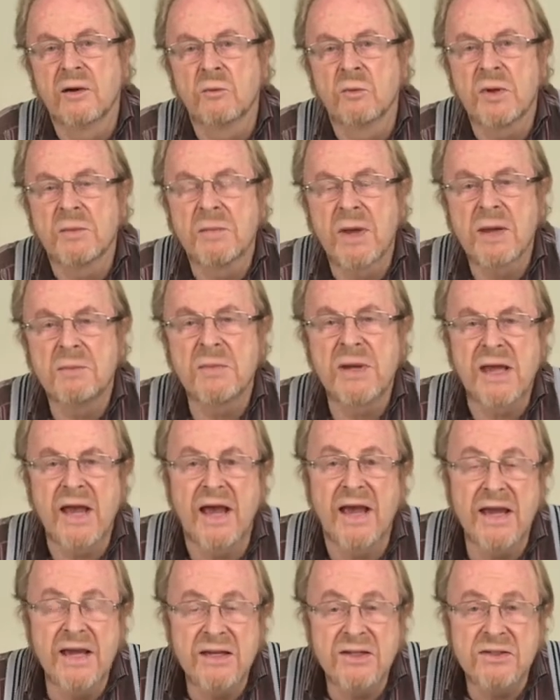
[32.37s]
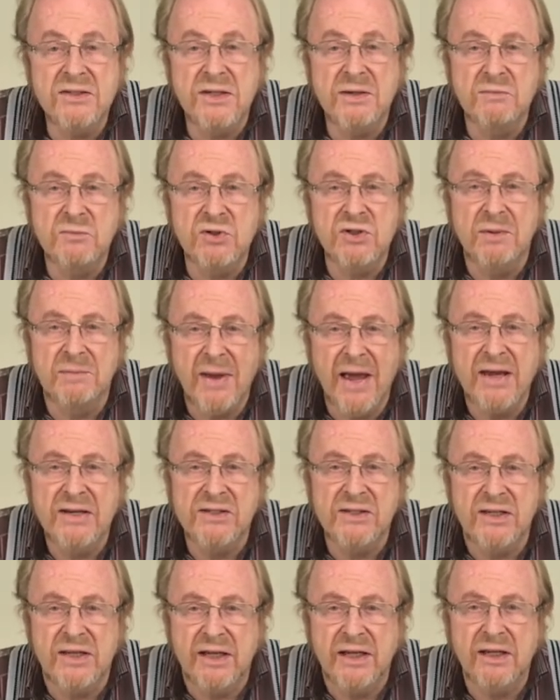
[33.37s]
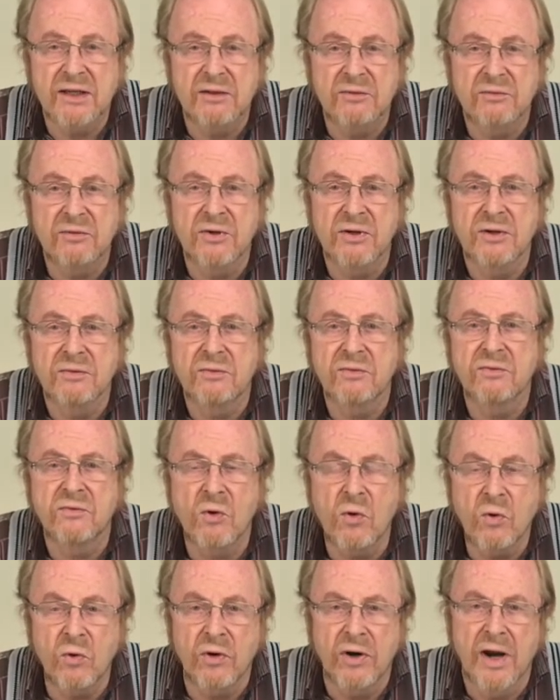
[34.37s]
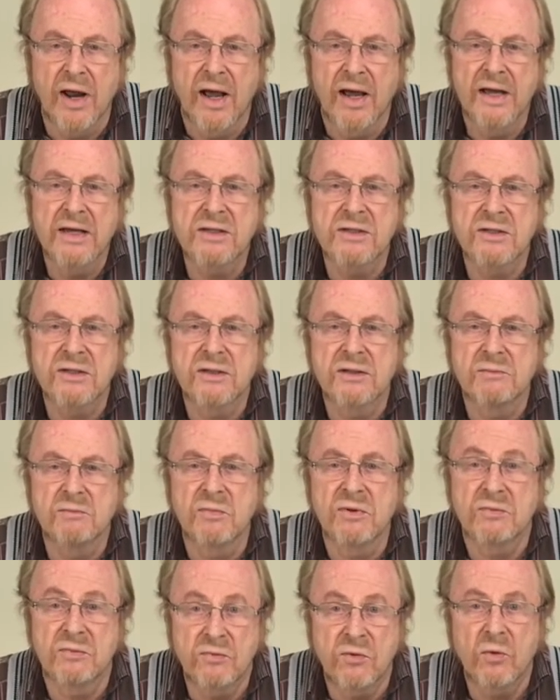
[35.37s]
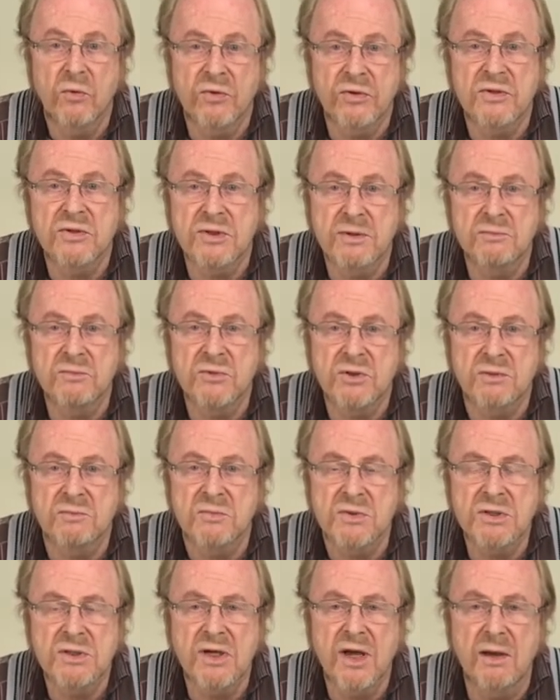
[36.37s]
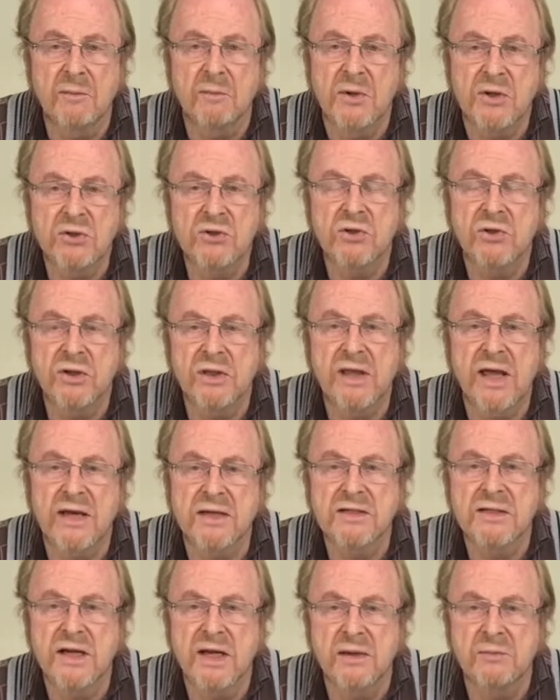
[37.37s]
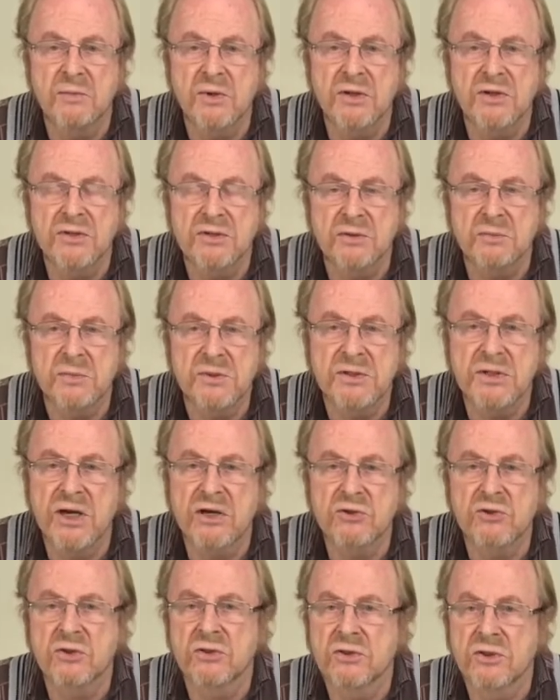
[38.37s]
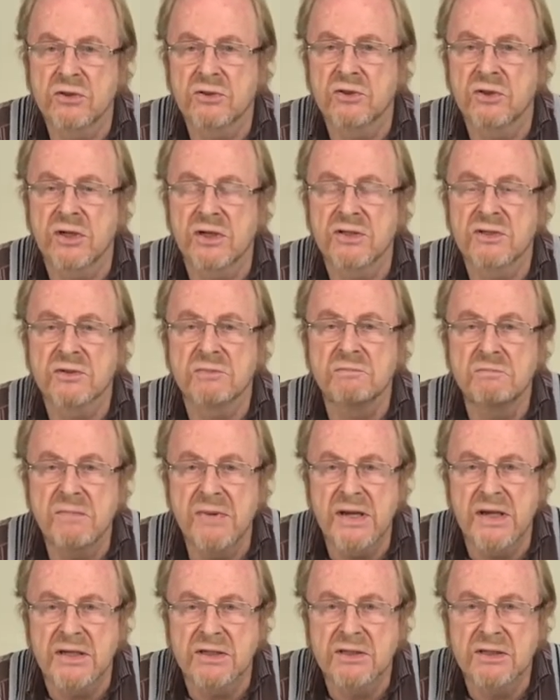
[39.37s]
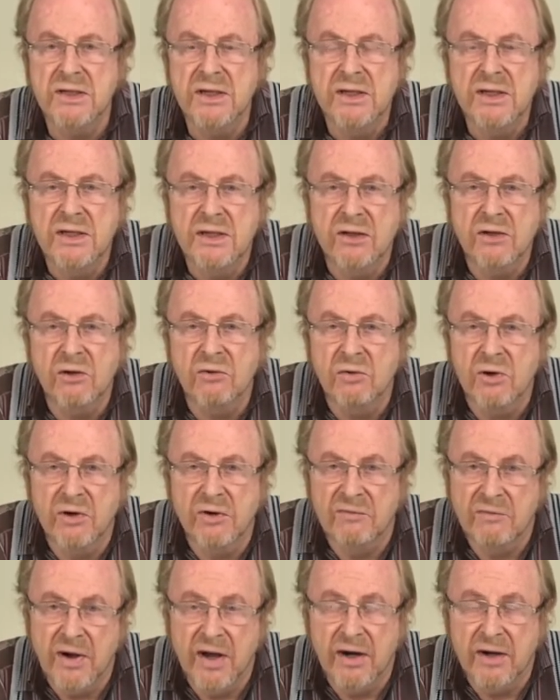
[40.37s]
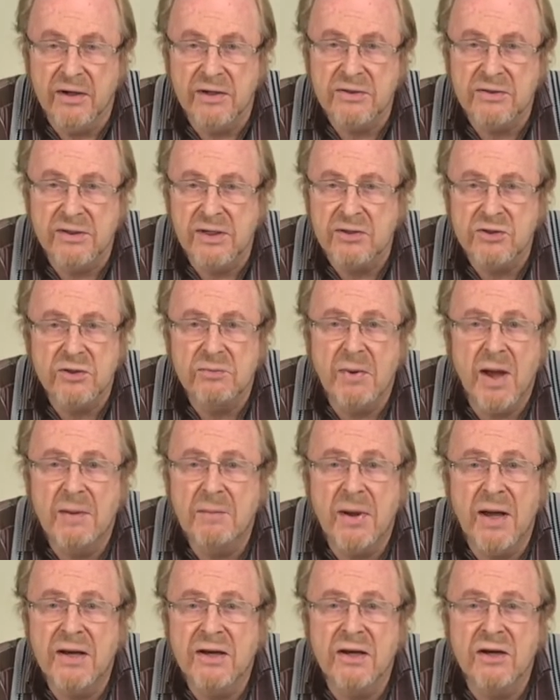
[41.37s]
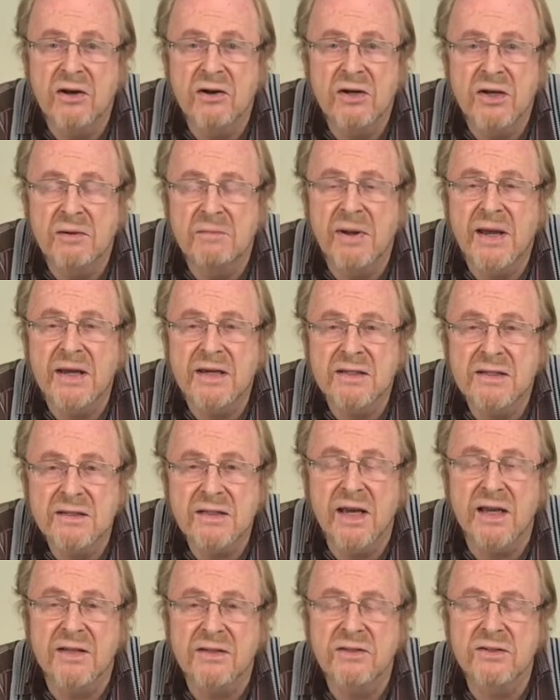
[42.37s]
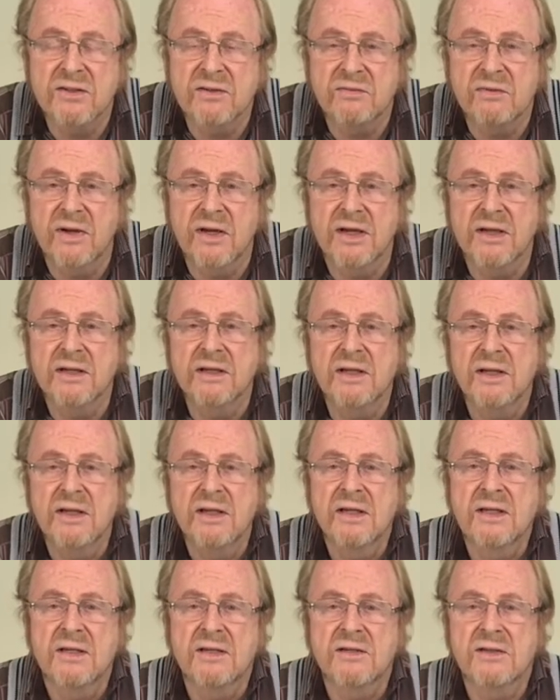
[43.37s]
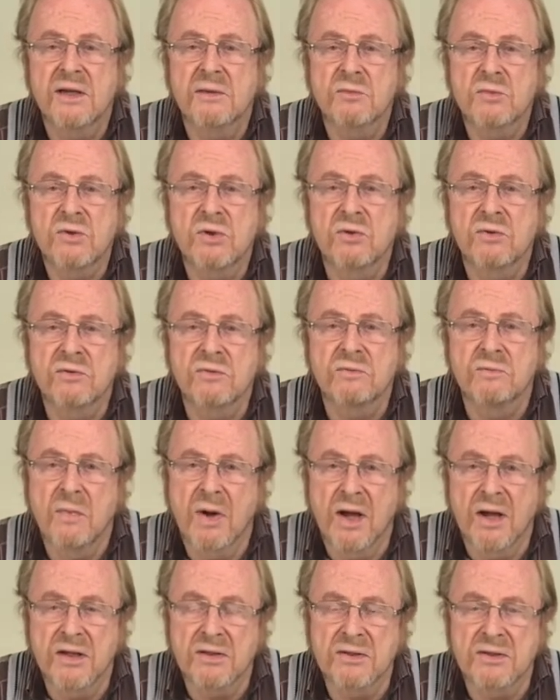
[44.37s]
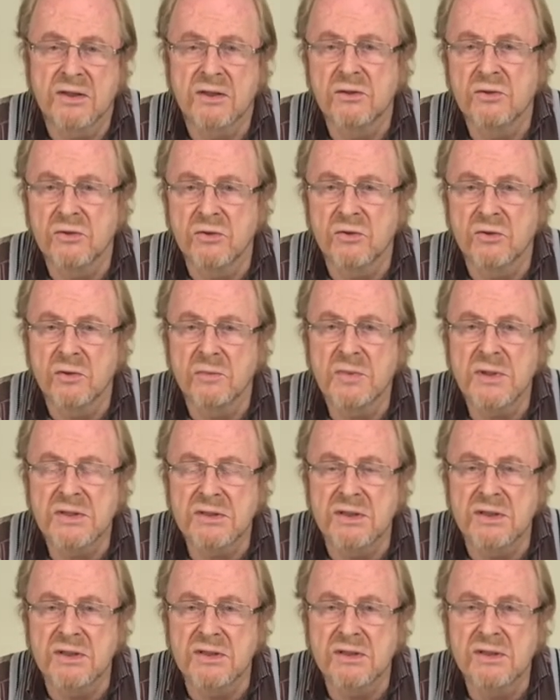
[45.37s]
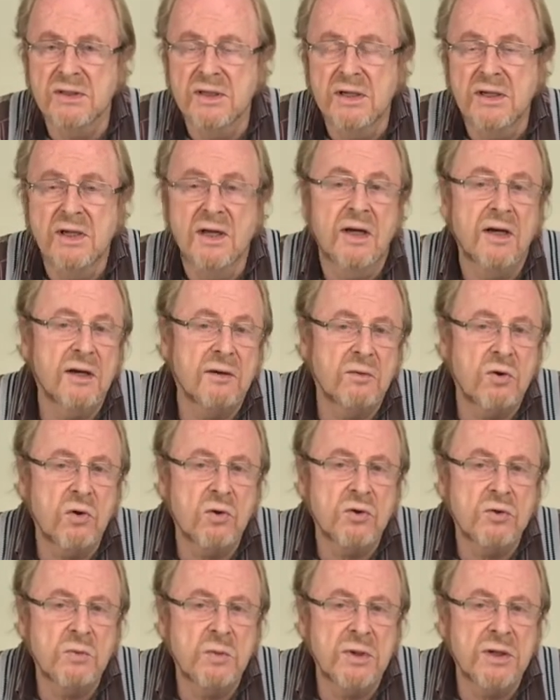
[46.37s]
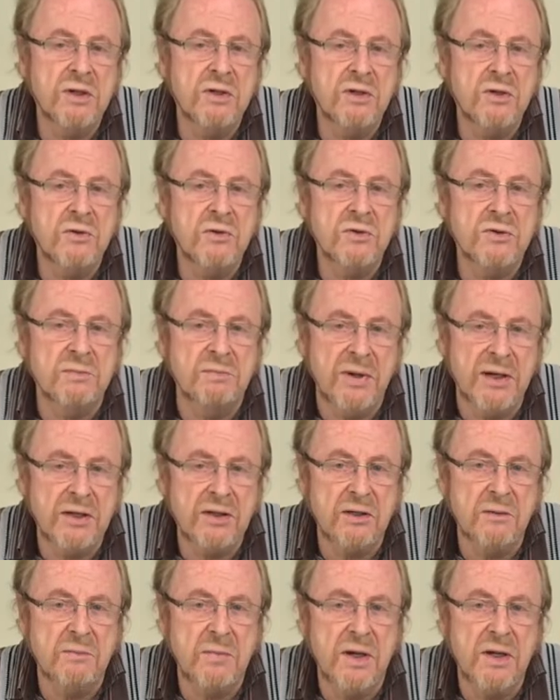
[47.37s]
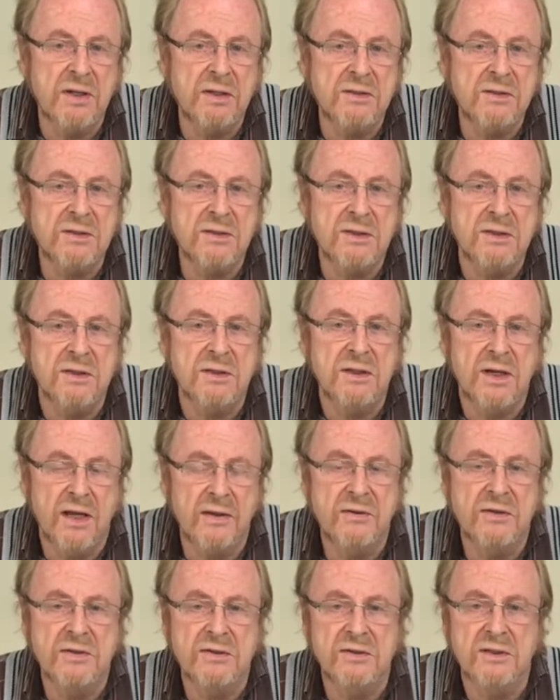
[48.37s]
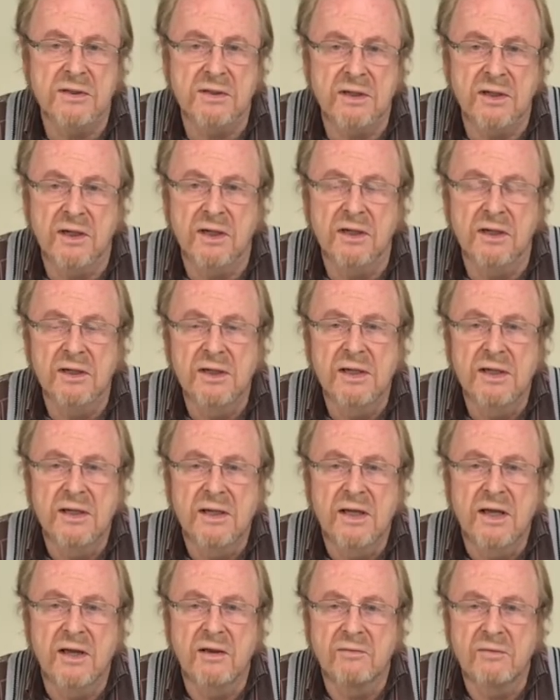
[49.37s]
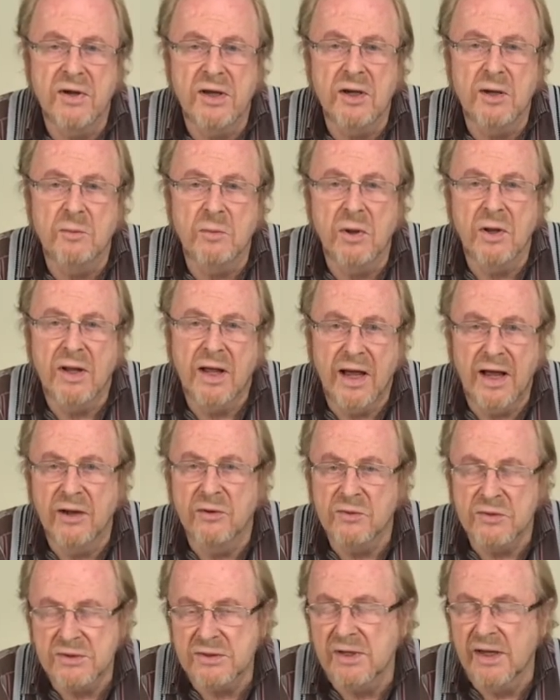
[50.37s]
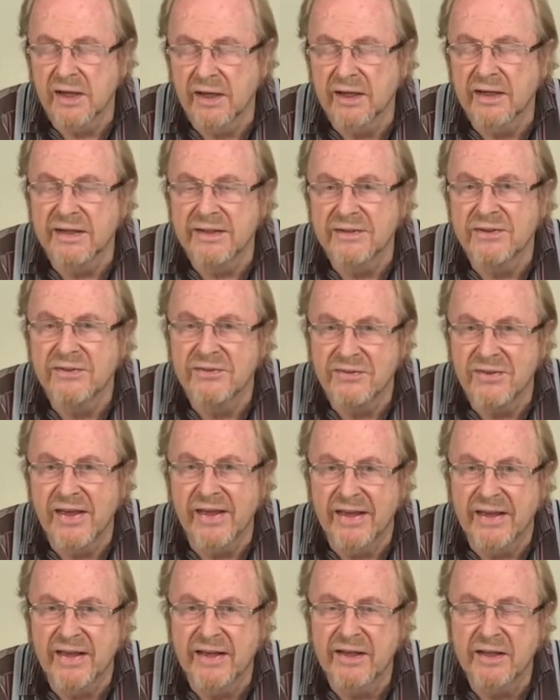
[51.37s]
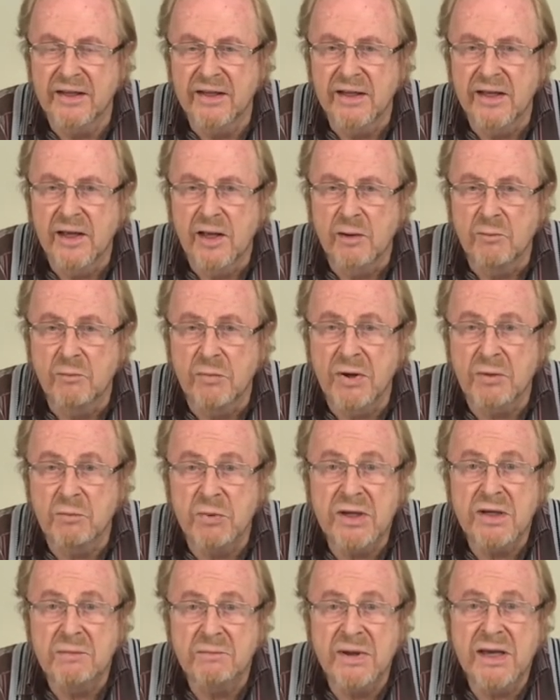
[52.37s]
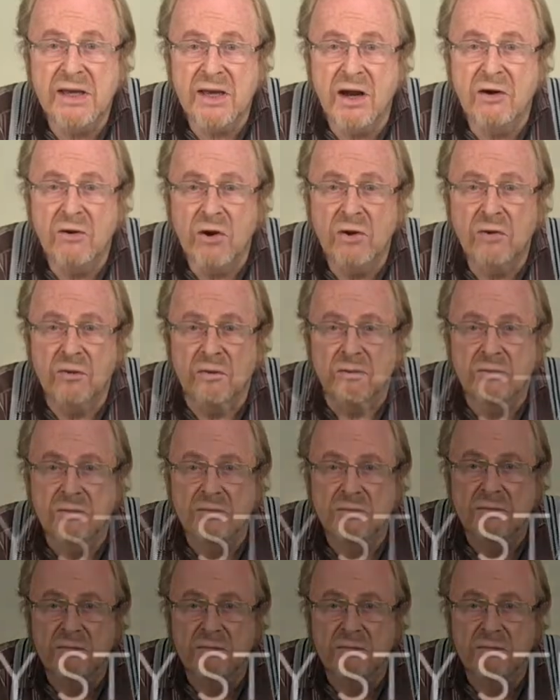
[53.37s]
we may be asymptomatic for a fortnight before the symptoms come, and during that time there is a potential to transmit coronavirus, then to my mind it only makes sense to find some sort of mask that will do the business. And of course we can use medical masks and others that are available outside there, but we can make our own.